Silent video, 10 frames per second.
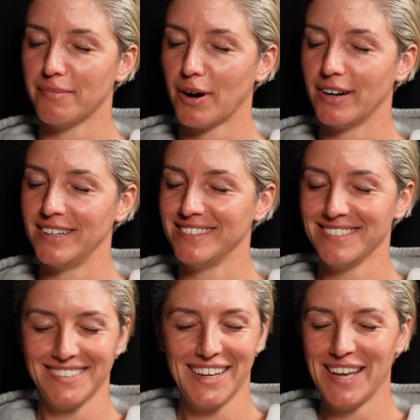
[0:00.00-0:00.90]
Martin,
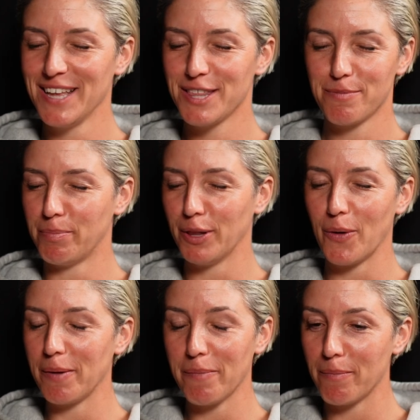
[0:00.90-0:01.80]
it's
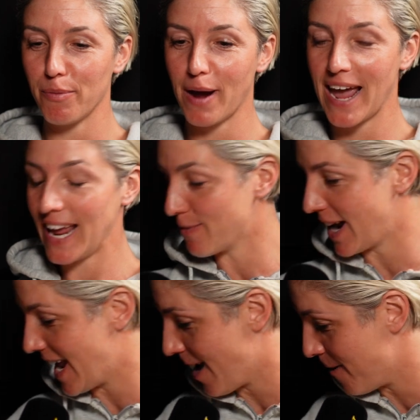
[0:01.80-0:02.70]
blowing my brain
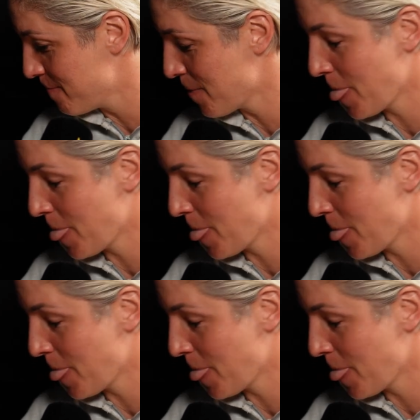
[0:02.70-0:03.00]
right now.